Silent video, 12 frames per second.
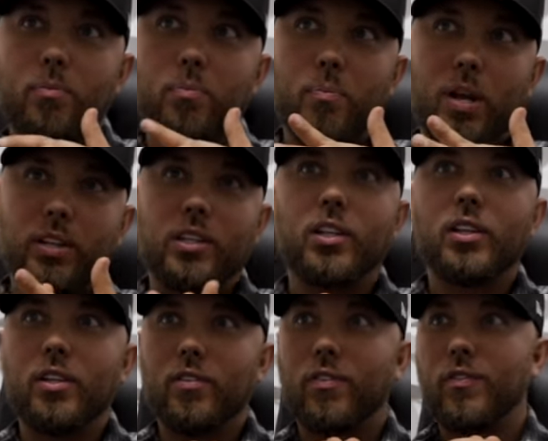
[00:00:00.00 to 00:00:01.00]

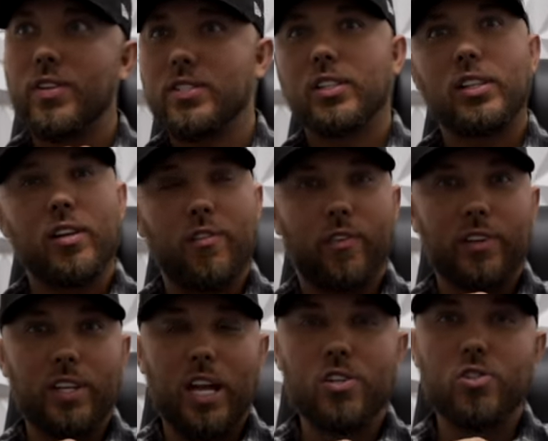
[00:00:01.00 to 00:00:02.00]
mentally, physically, and
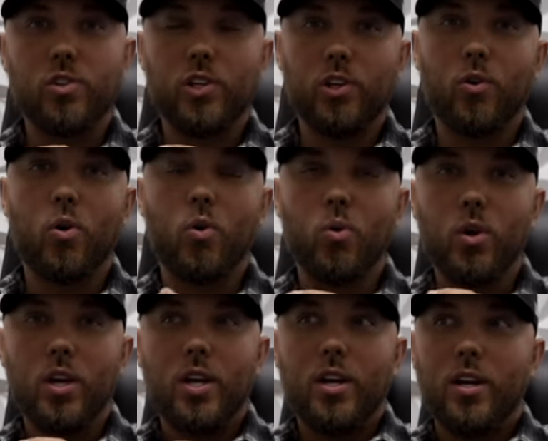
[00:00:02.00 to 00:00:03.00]
financially grow
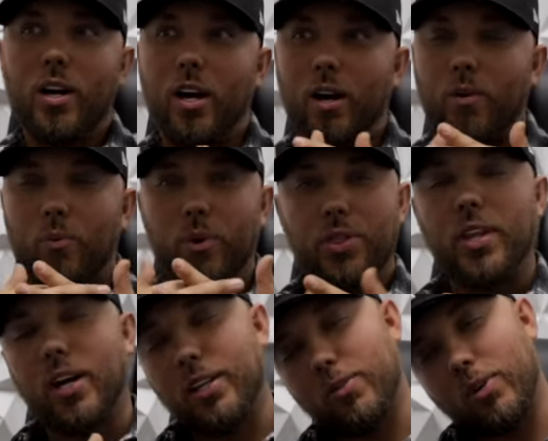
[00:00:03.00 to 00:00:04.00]
uh, with
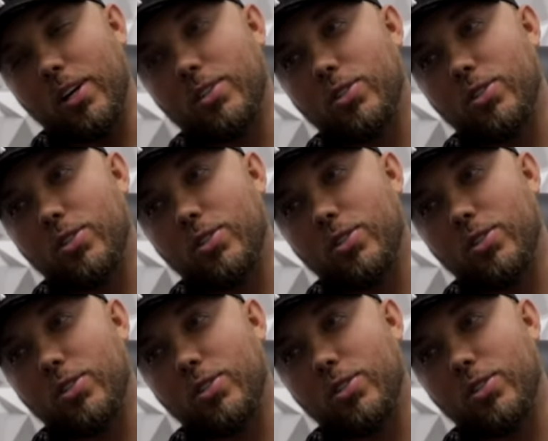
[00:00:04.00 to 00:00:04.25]
that, right?